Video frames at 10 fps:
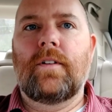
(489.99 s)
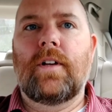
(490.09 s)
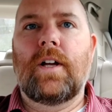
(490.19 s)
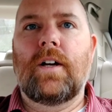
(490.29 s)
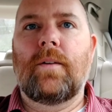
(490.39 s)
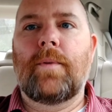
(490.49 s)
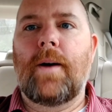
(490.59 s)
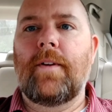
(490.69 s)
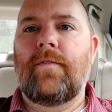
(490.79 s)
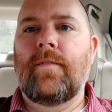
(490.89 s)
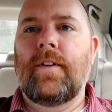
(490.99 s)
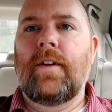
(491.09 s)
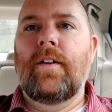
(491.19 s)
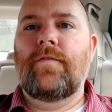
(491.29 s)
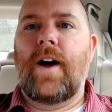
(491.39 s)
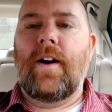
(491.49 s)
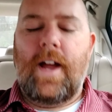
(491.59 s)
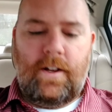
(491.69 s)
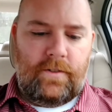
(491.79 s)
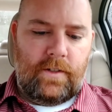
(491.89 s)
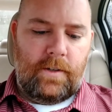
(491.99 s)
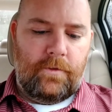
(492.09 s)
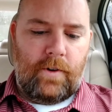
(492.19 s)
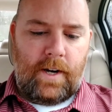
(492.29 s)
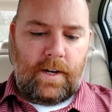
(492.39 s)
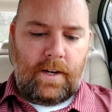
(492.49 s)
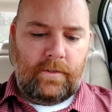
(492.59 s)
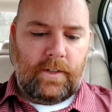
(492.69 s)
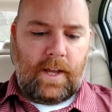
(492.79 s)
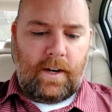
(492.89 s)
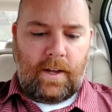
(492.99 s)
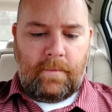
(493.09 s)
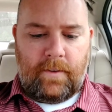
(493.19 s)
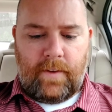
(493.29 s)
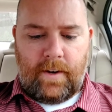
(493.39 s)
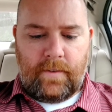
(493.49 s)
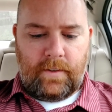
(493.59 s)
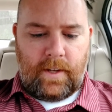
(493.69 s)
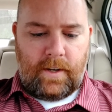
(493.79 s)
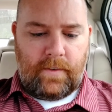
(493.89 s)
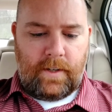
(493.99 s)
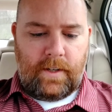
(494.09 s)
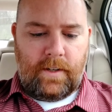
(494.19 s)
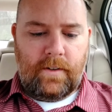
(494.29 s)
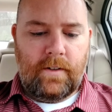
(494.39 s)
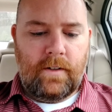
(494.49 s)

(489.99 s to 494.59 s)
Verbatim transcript: uh, probably Firehouse Subs right now is kind of like my favorite thing right now.